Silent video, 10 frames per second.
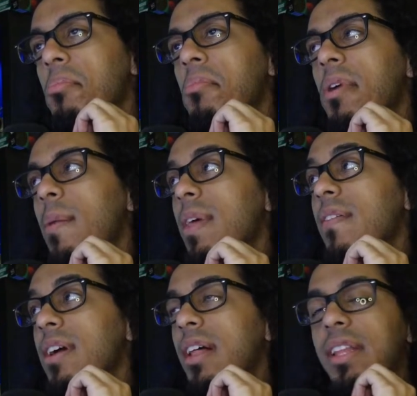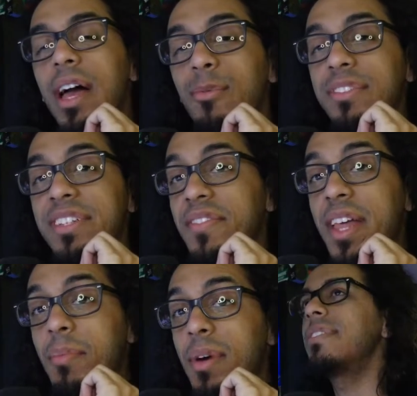I'm not even gonna lie, it wasn't even
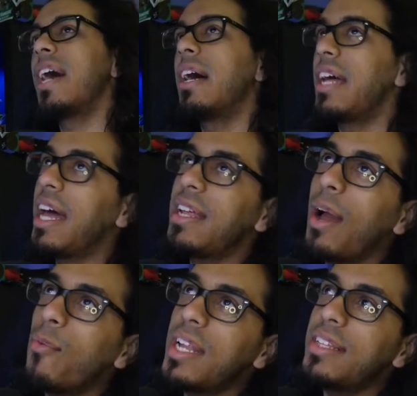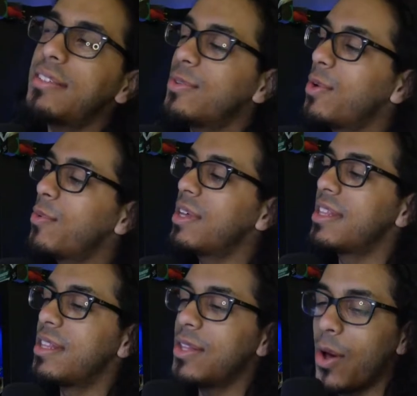that bad. I I, I went into it with
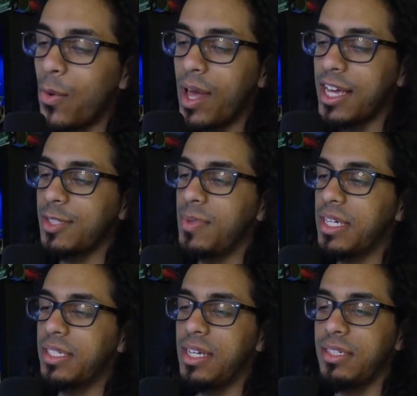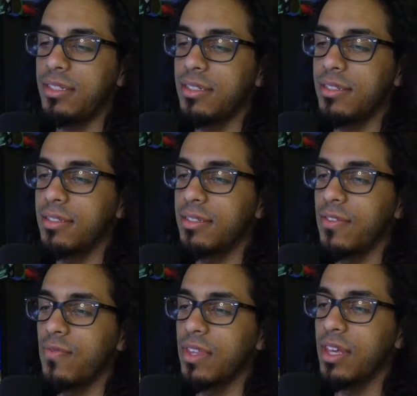no expectations.
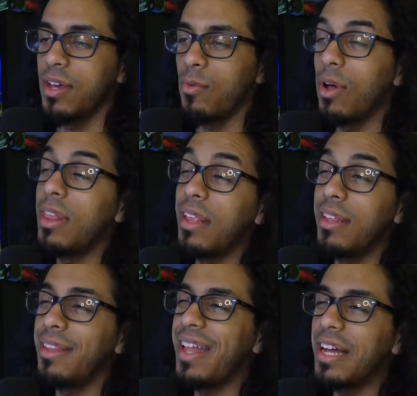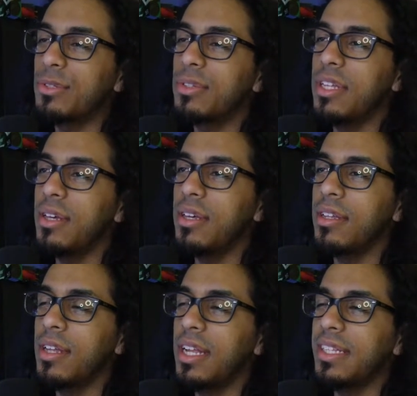Well, naturally,
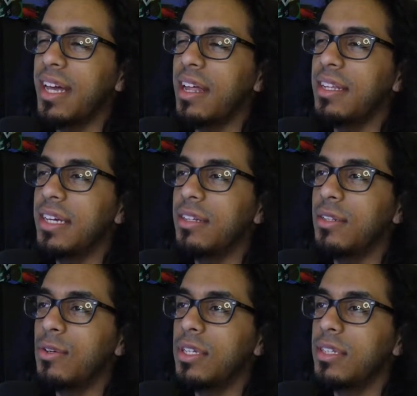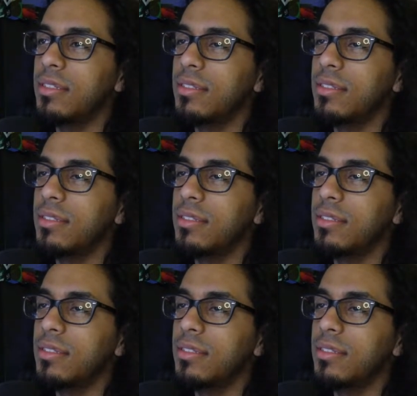anything out of Nickelodeon,